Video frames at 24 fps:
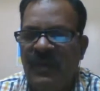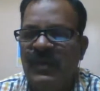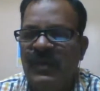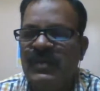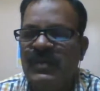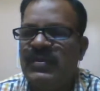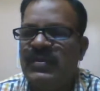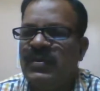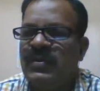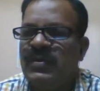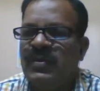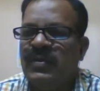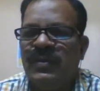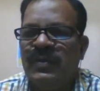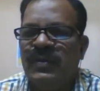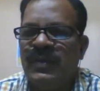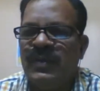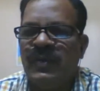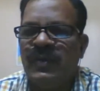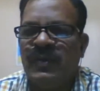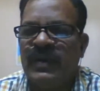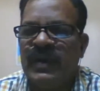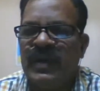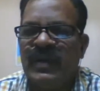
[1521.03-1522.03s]
so you
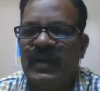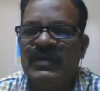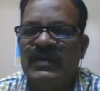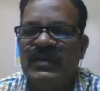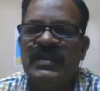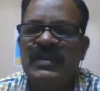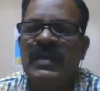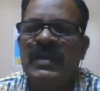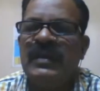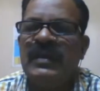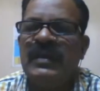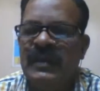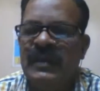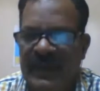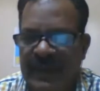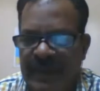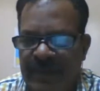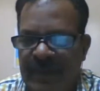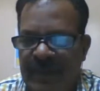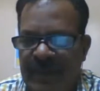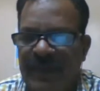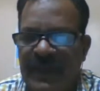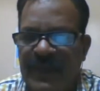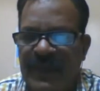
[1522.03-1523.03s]
cannot say that the
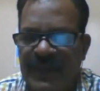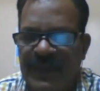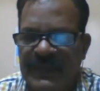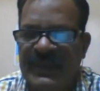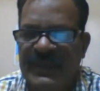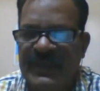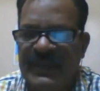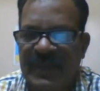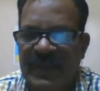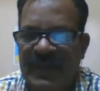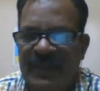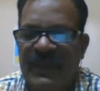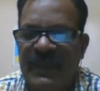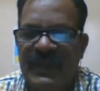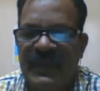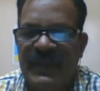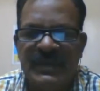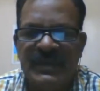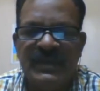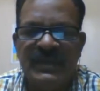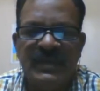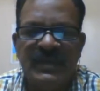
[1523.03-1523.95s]
development is taking place.